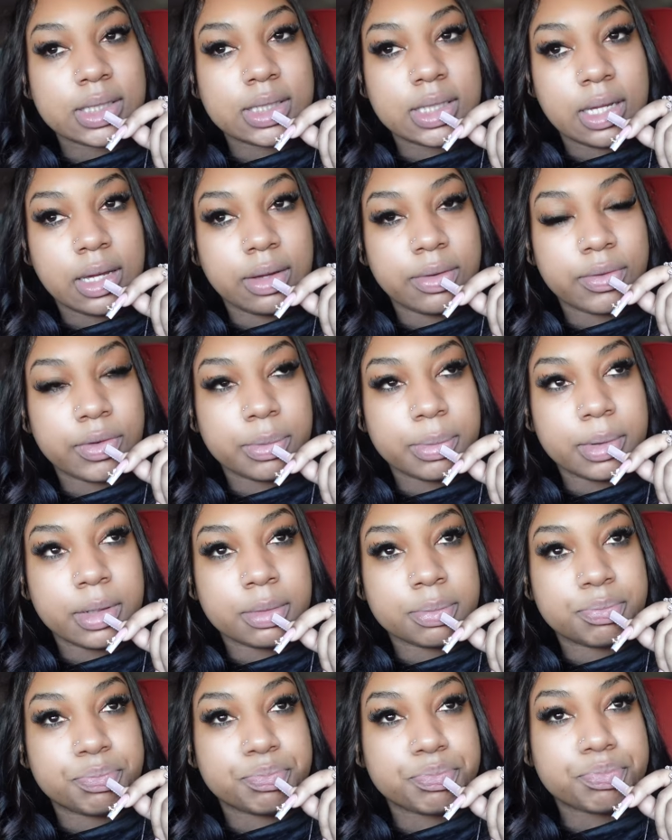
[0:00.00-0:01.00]
stay for me.
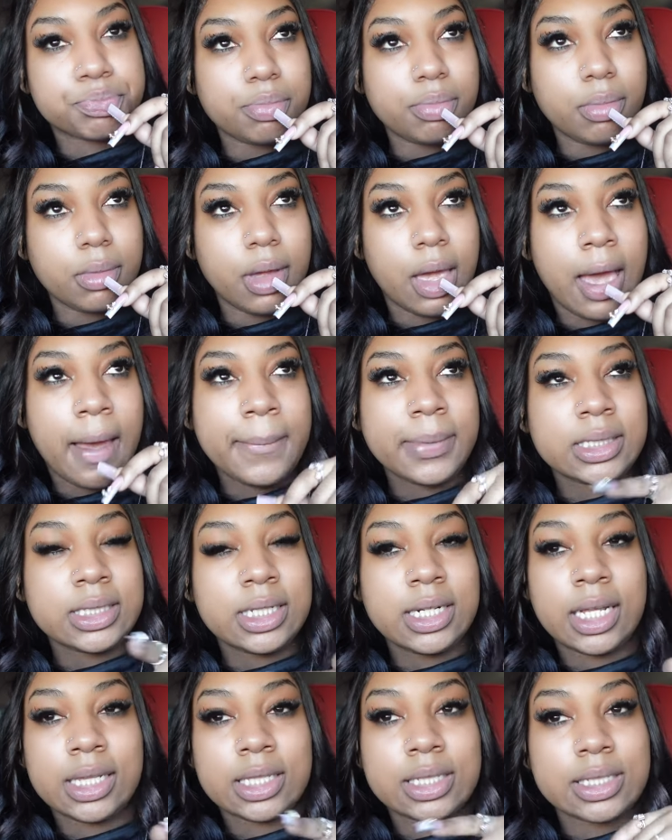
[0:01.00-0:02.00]
I'm gonna sit
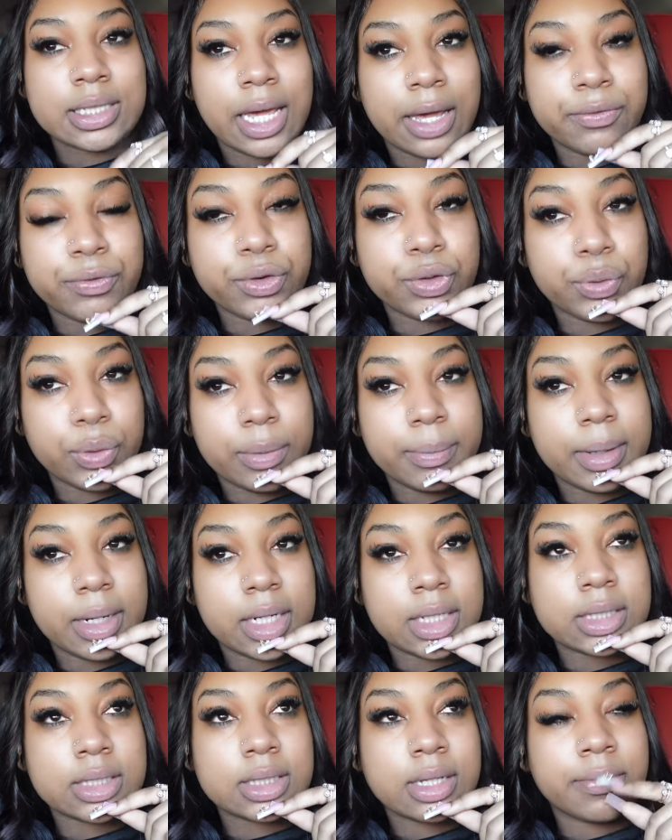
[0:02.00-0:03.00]
at this light for 3
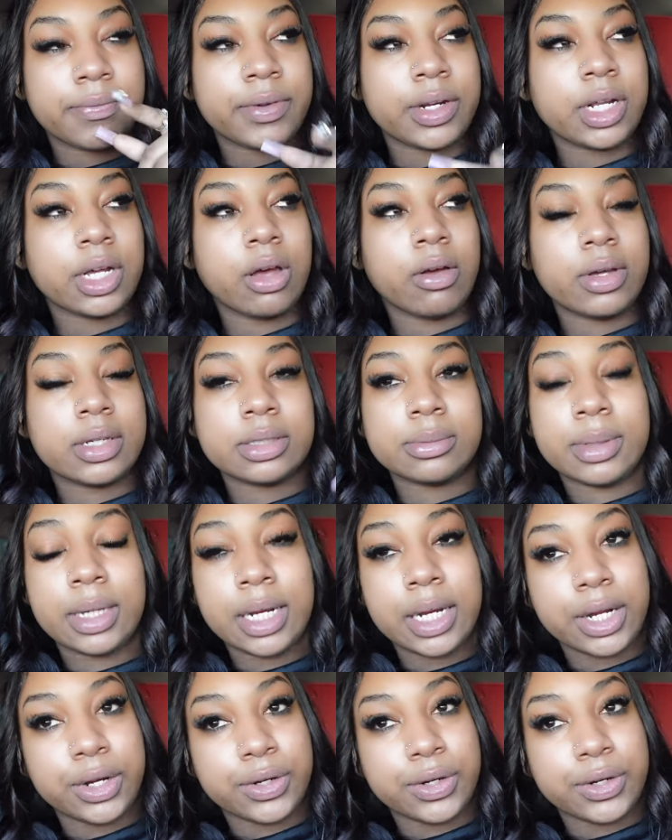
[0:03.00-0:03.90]
minutes. I'm gonna go because I'm getting